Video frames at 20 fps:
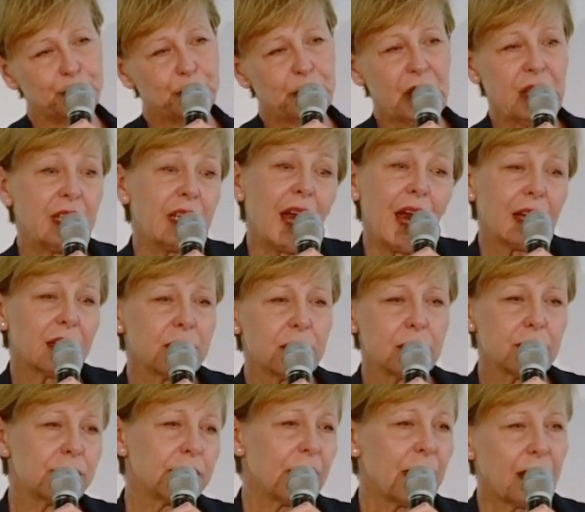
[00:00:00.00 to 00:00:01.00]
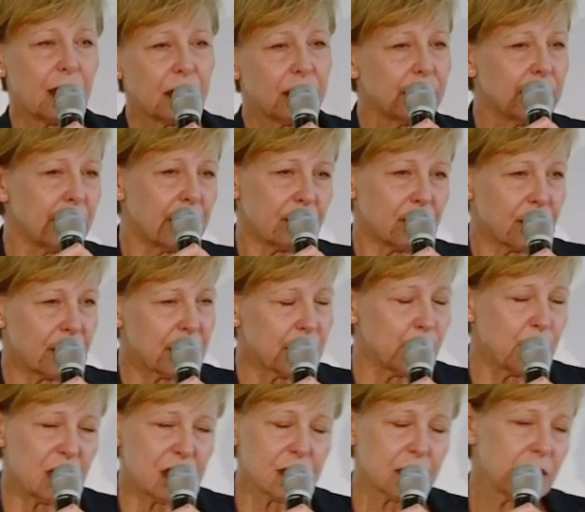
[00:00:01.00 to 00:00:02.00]
being active, like
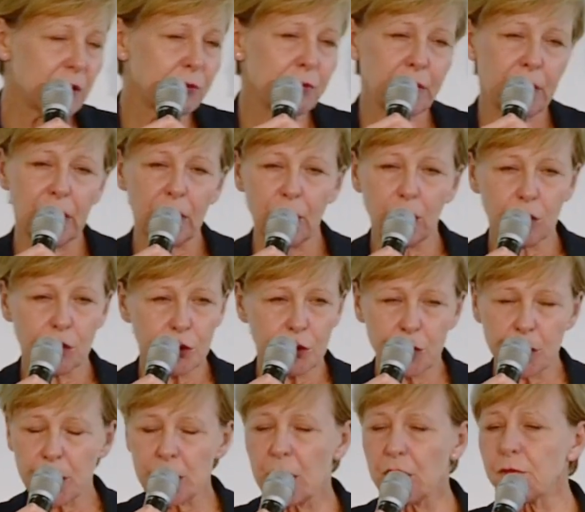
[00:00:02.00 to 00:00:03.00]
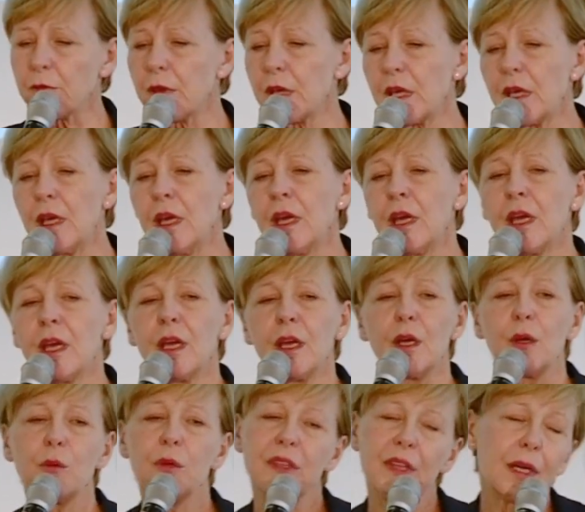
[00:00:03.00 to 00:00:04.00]
transmit something or do something
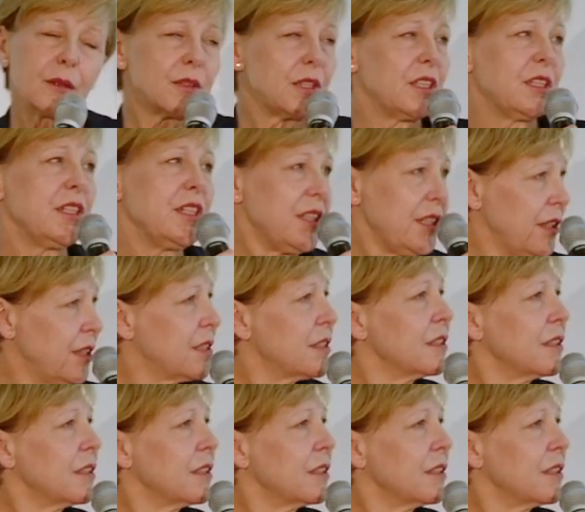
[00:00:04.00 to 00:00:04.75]
without the need,